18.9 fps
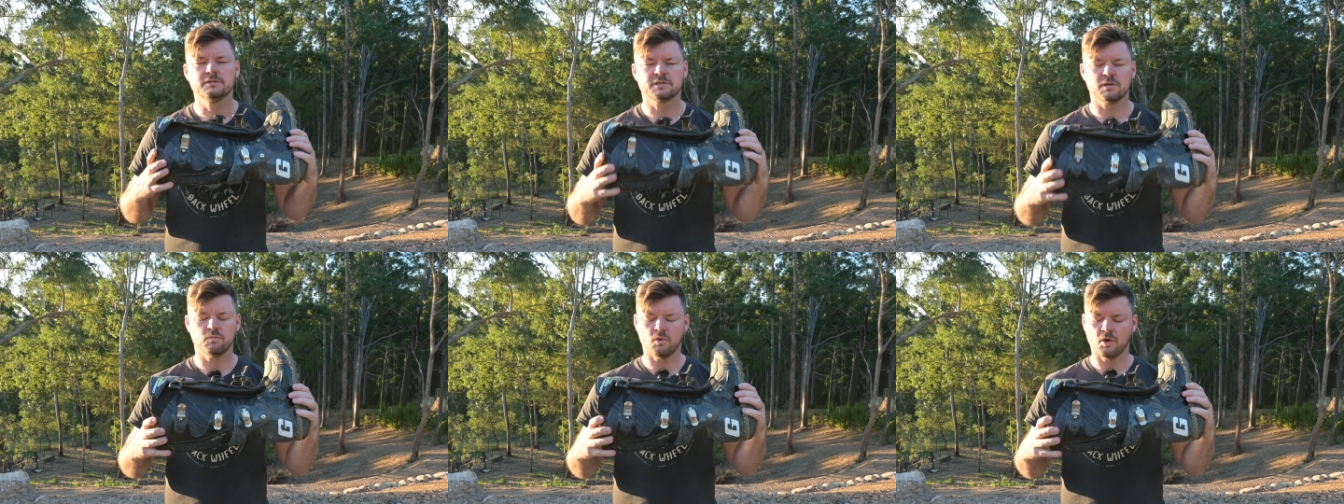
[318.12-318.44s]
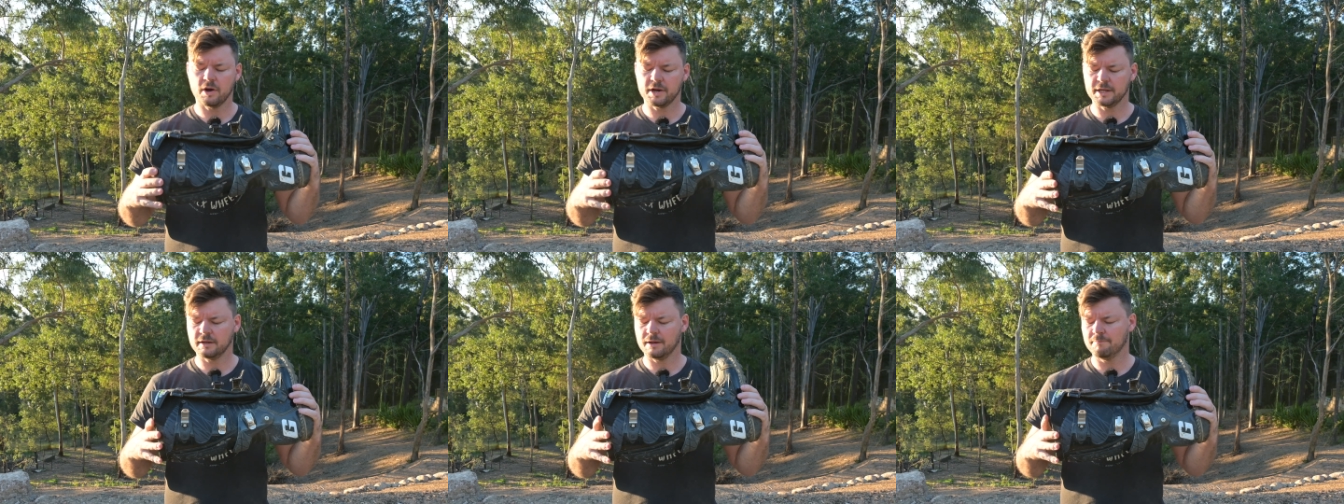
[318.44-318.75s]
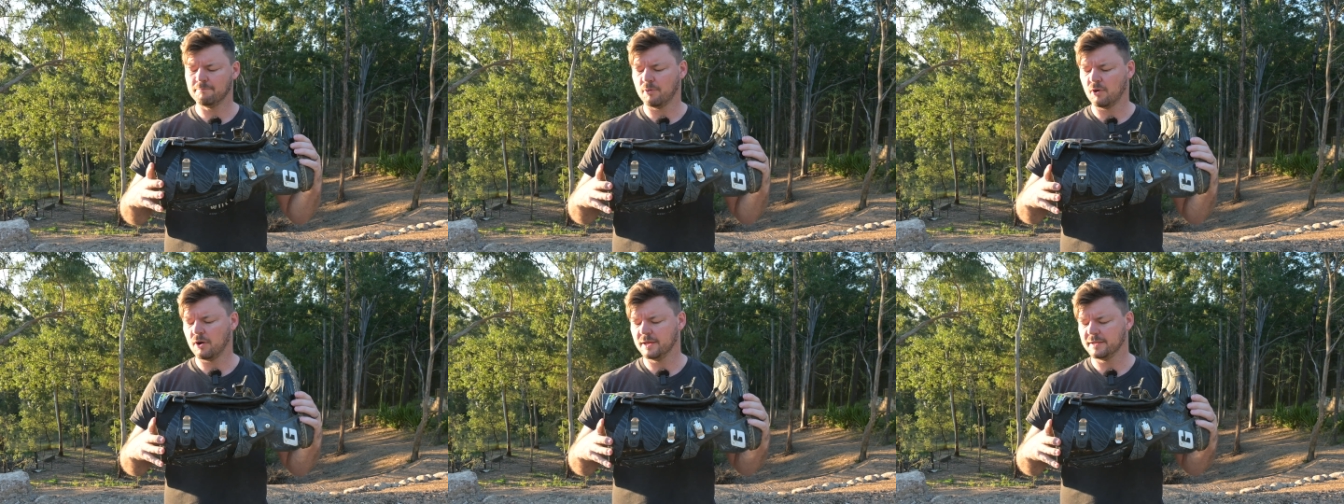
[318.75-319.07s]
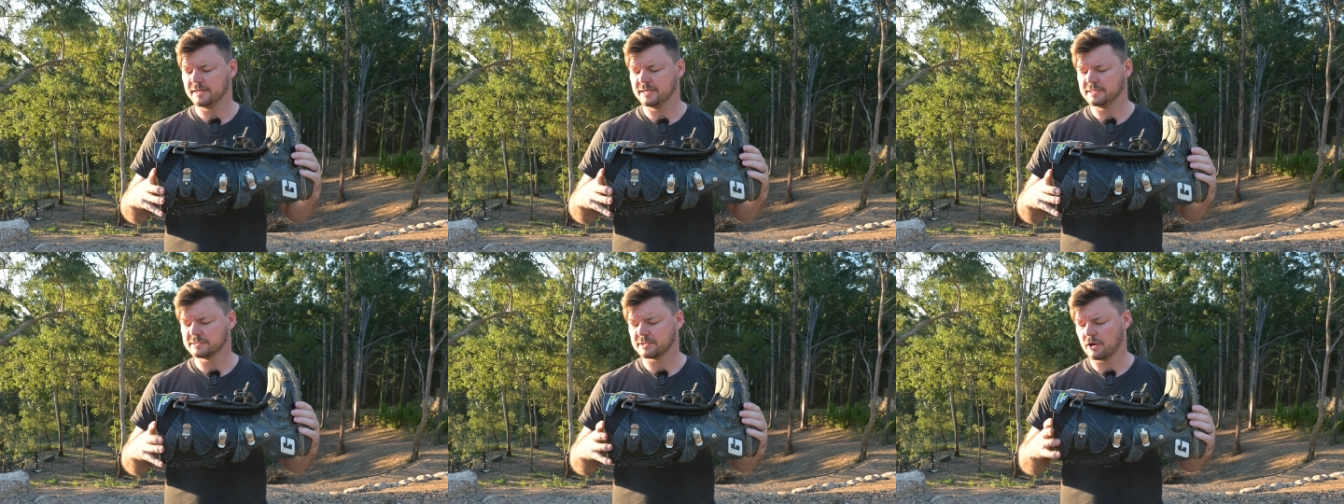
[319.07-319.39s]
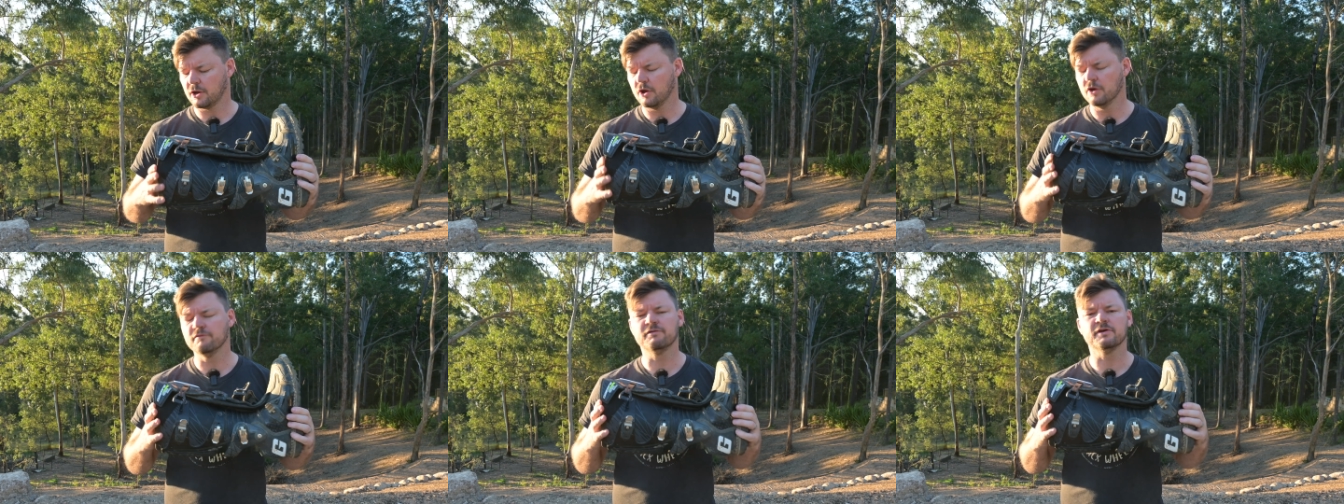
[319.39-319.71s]
So why did I buy these
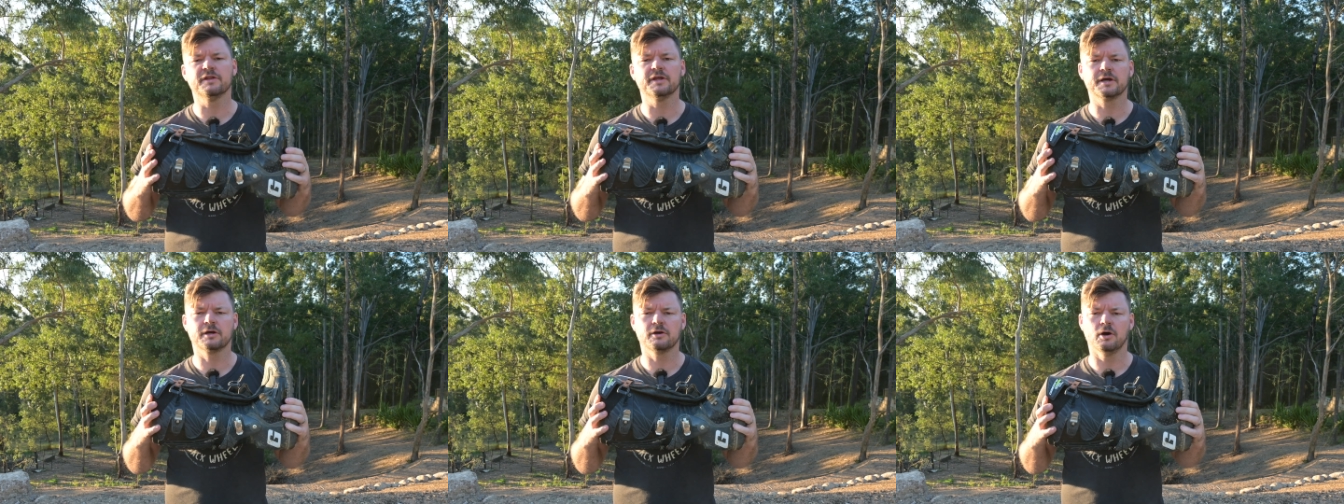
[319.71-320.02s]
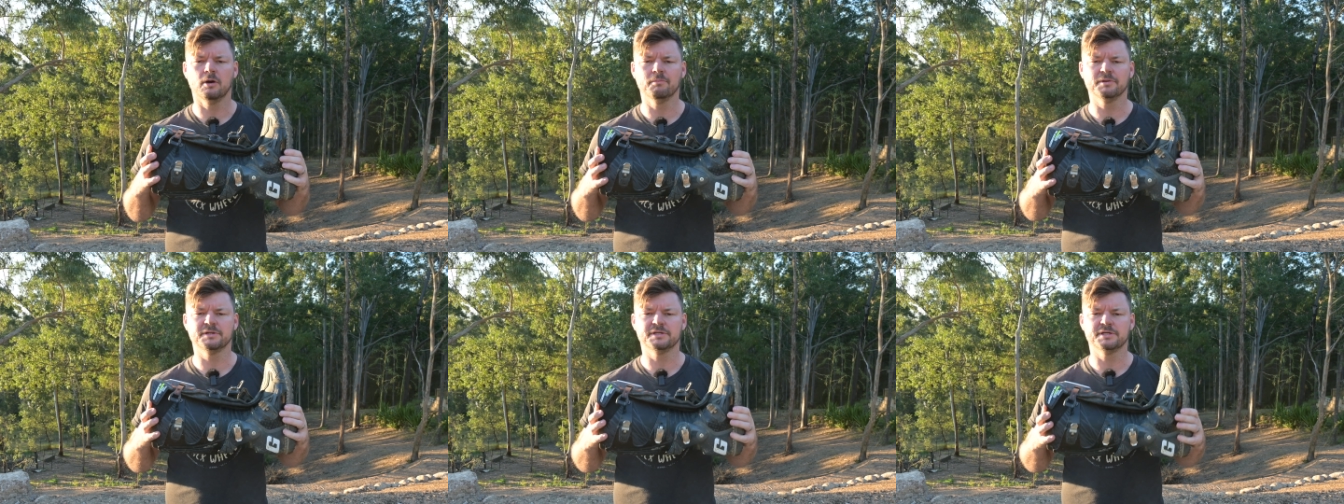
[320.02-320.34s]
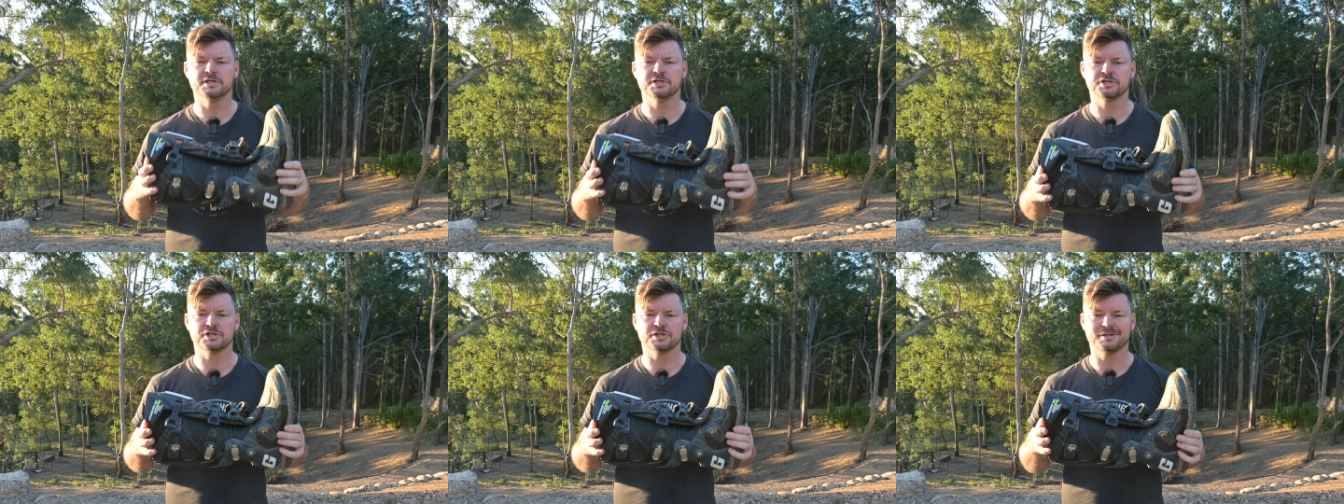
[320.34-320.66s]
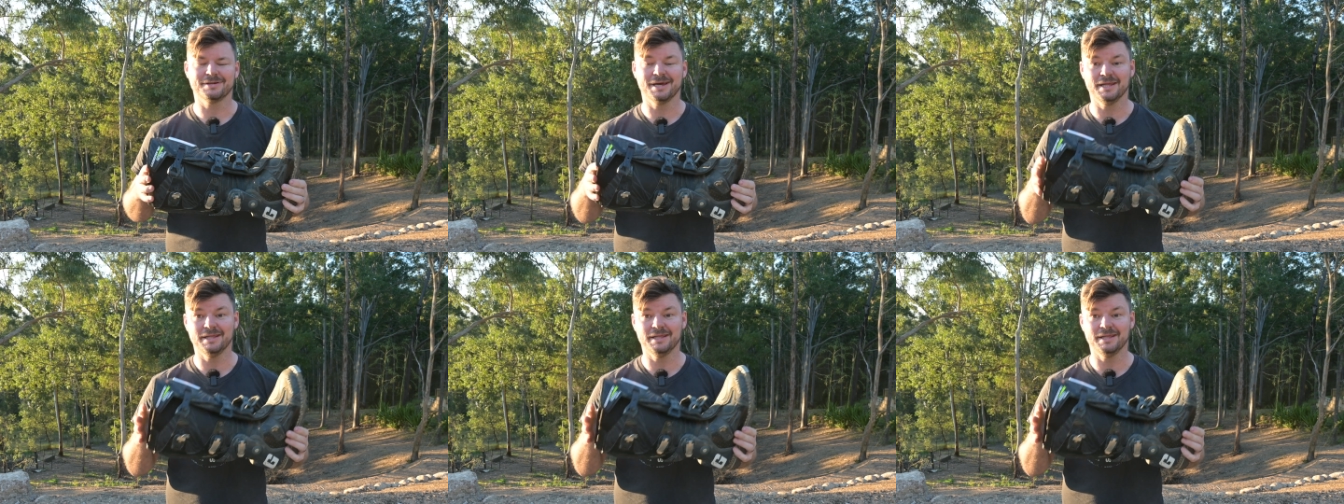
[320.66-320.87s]
over the competition?